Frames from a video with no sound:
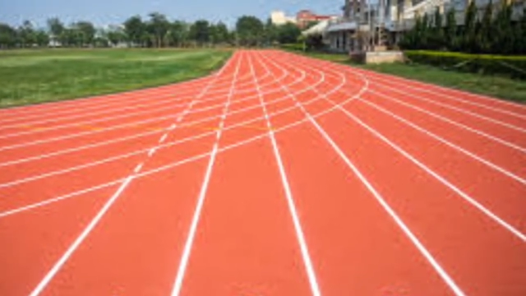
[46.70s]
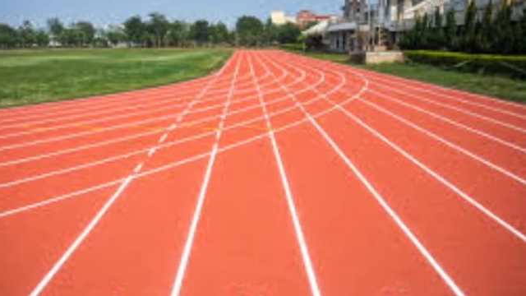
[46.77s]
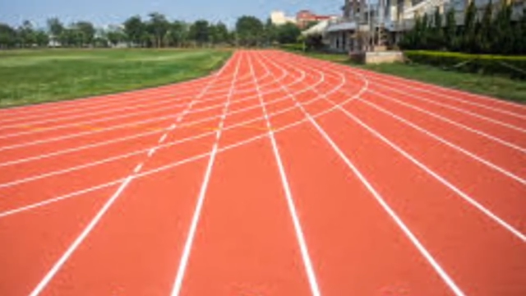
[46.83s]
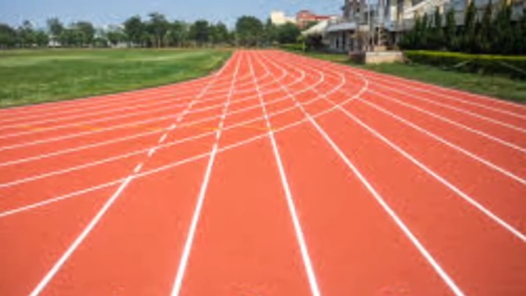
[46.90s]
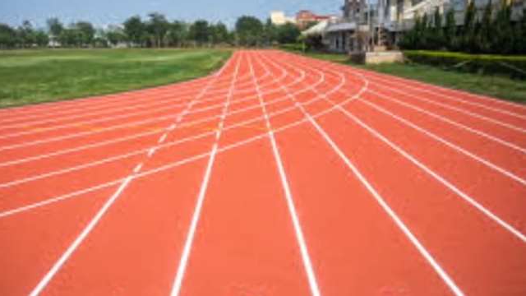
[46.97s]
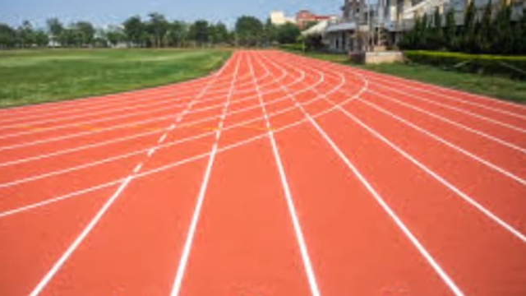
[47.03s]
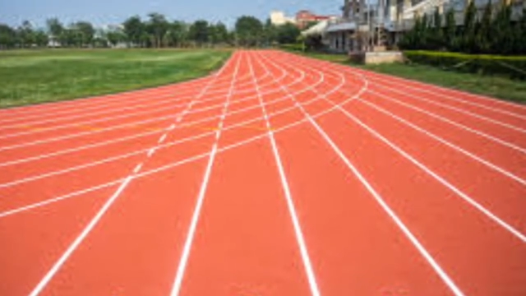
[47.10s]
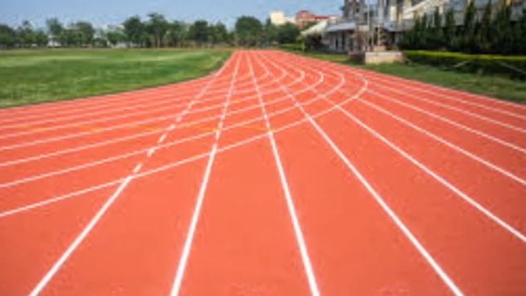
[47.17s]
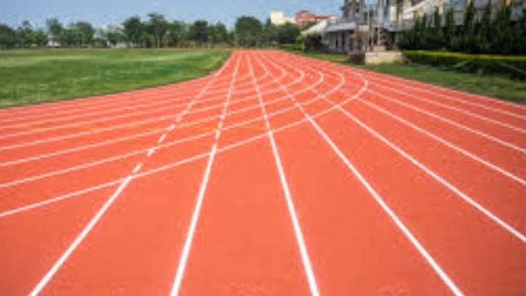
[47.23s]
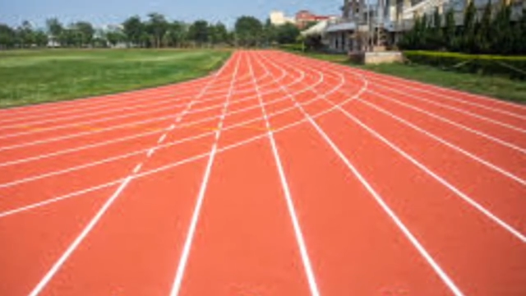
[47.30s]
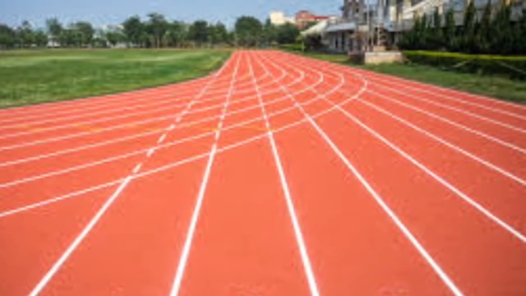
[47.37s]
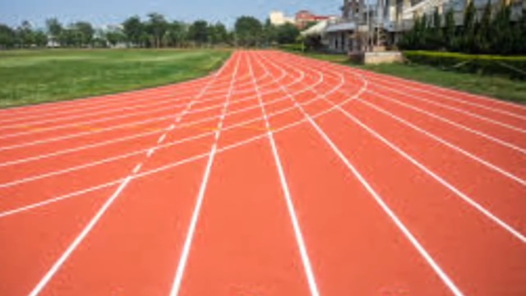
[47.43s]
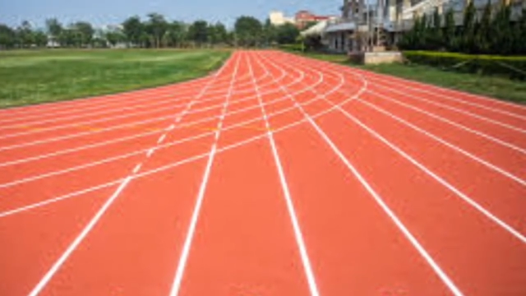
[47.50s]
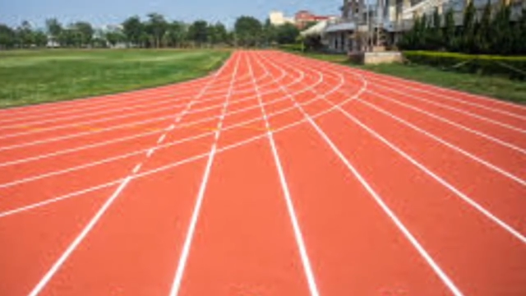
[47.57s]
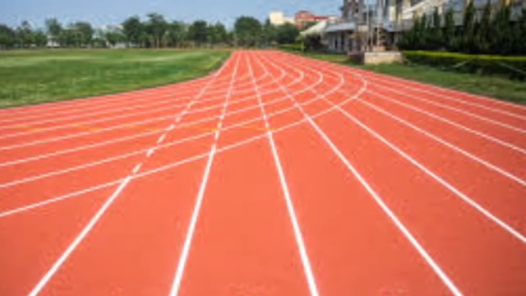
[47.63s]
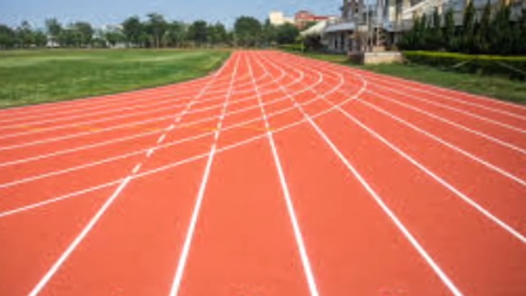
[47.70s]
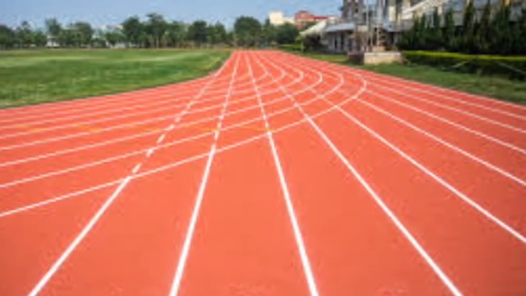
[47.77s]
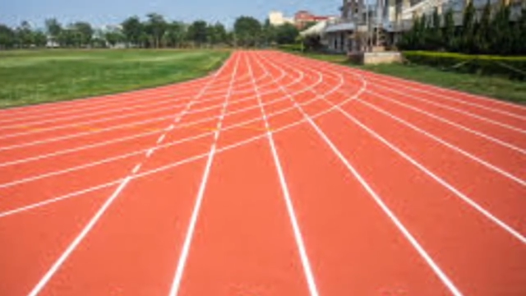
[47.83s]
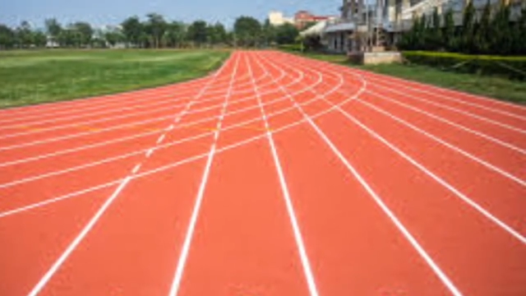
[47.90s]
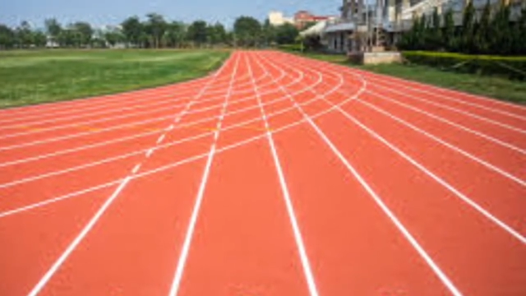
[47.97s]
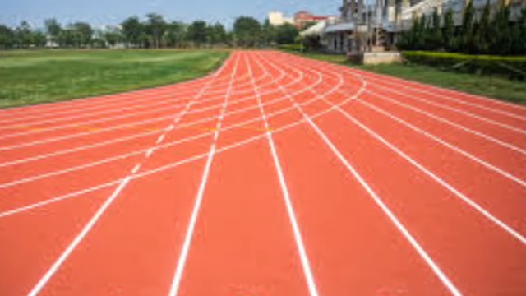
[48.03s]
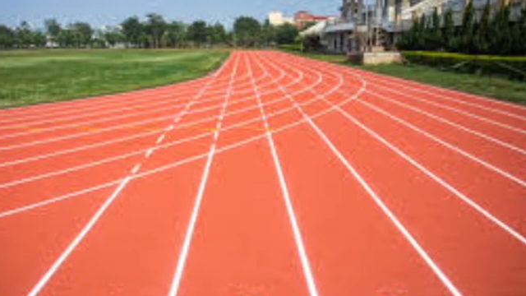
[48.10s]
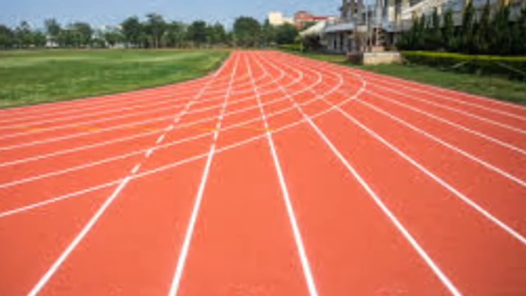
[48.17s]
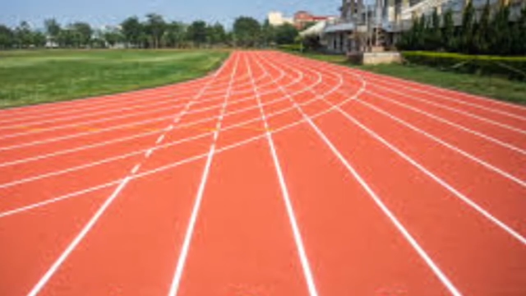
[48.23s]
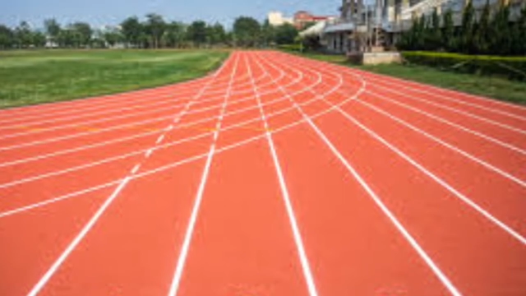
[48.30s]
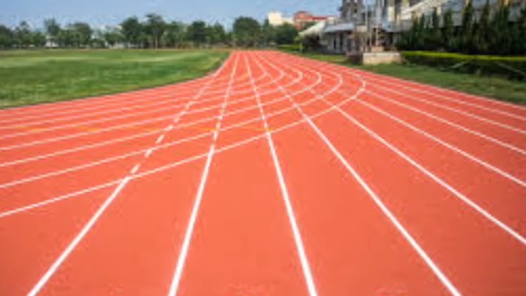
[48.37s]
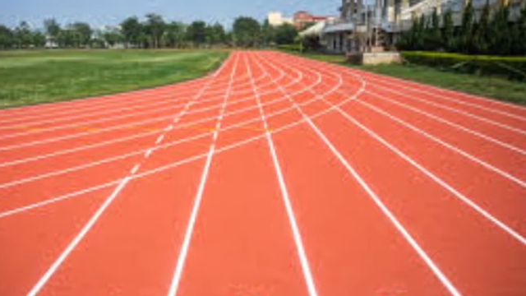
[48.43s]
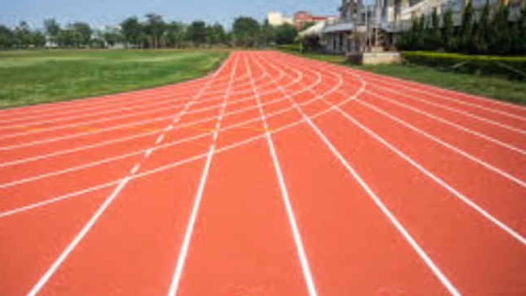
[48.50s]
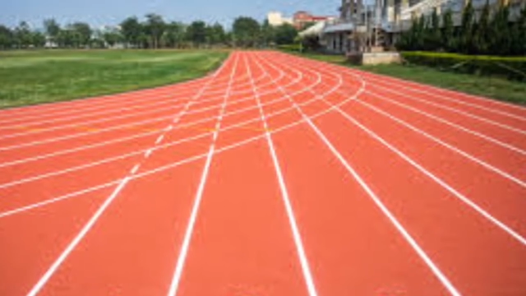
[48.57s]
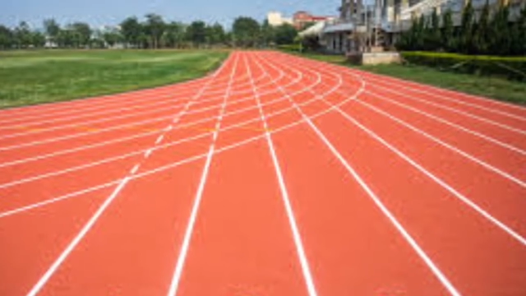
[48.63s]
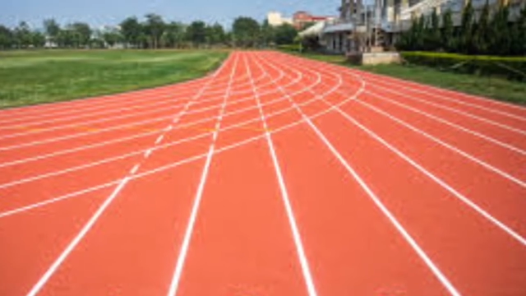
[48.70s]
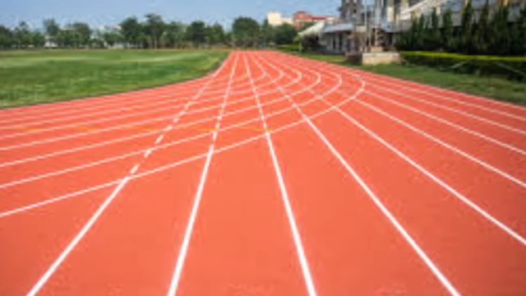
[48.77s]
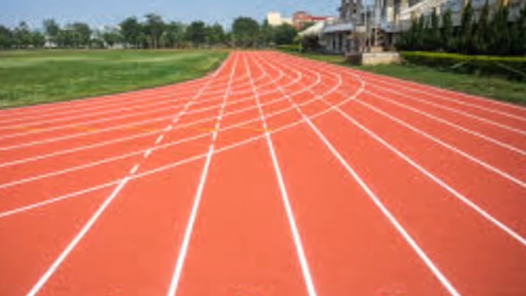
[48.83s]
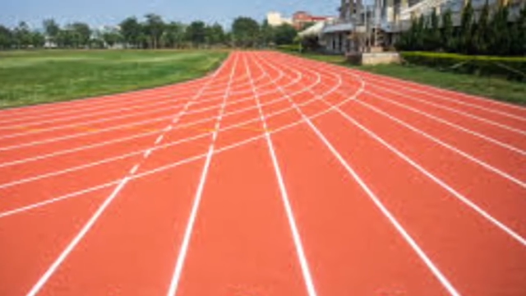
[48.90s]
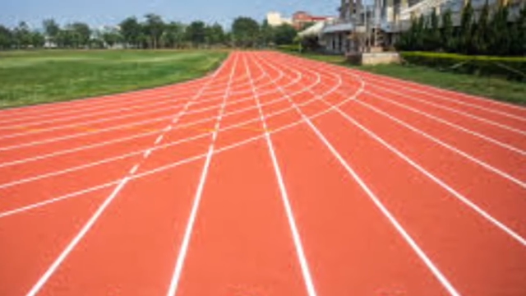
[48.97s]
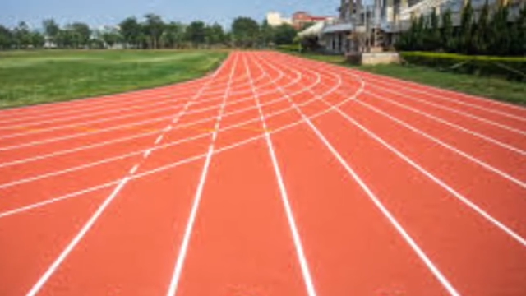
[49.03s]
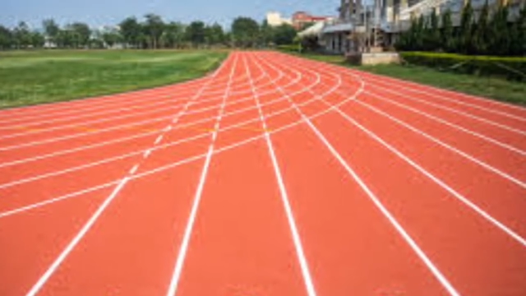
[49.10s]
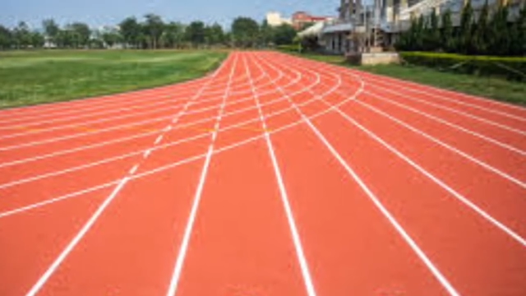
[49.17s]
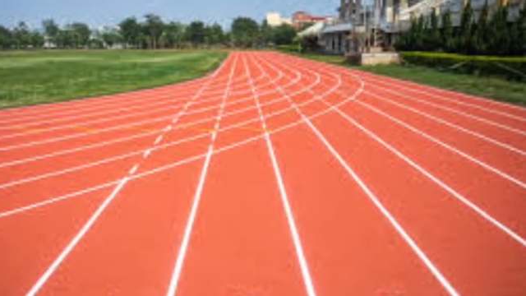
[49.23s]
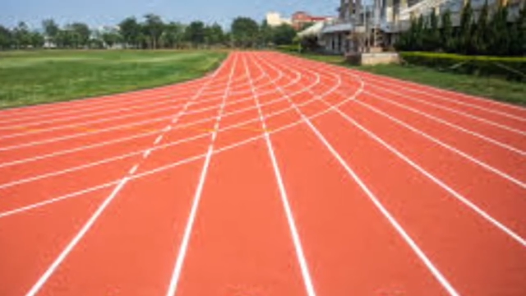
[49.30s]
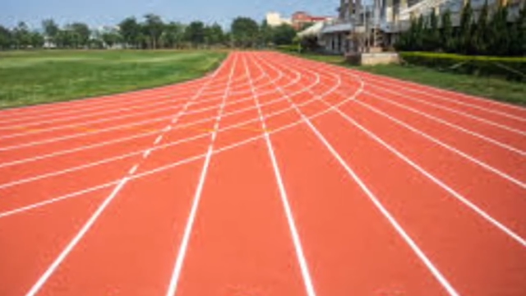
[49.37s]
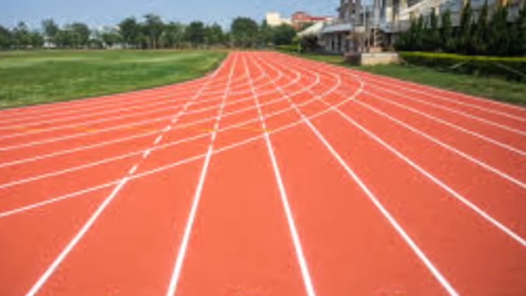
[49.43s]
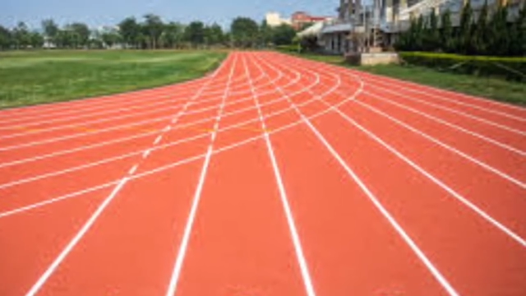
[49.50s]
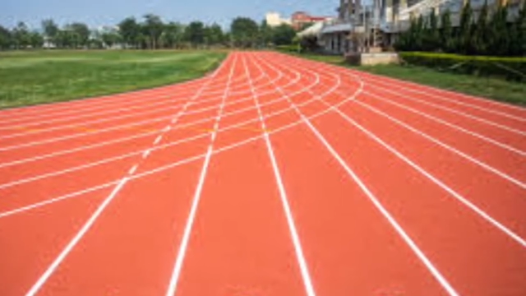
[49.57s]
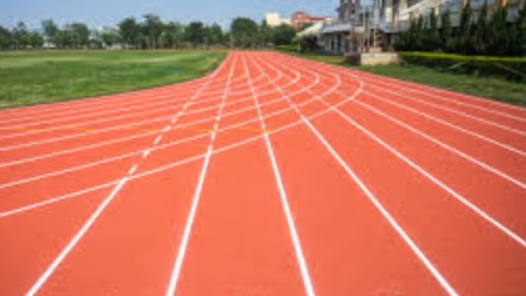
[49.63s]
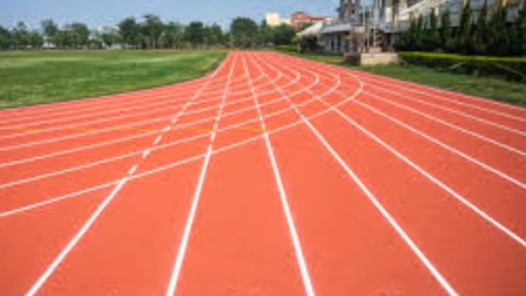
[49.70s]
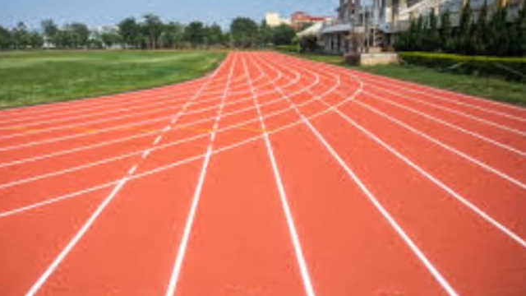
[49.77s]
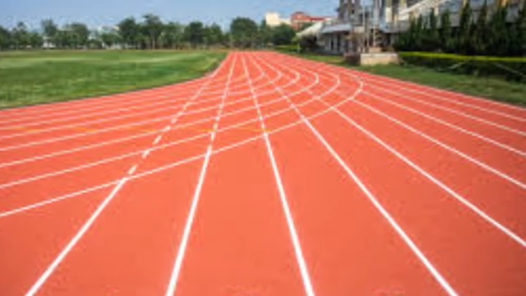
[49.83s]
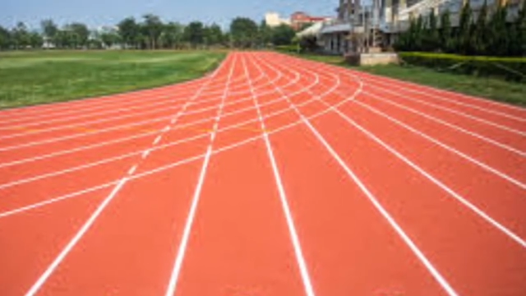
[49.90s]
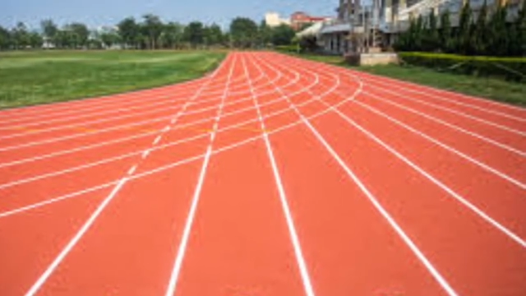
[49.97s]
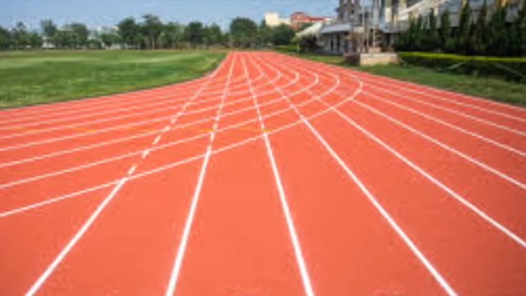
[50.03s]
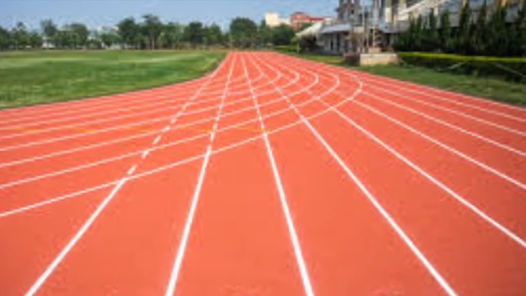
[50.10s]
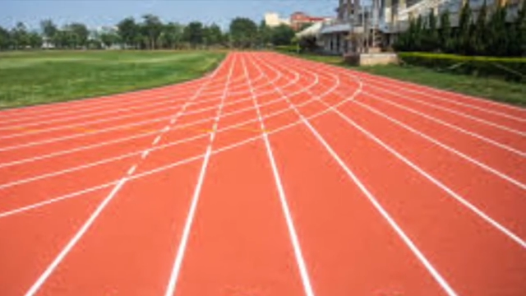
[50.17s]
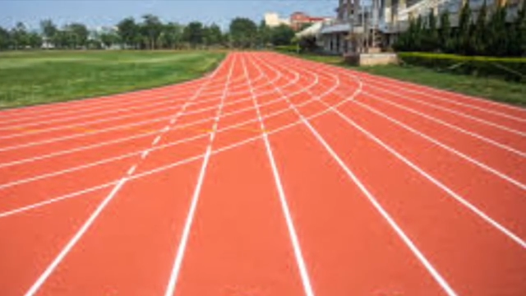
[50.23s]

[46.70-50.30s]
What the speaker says: (no speaker visible)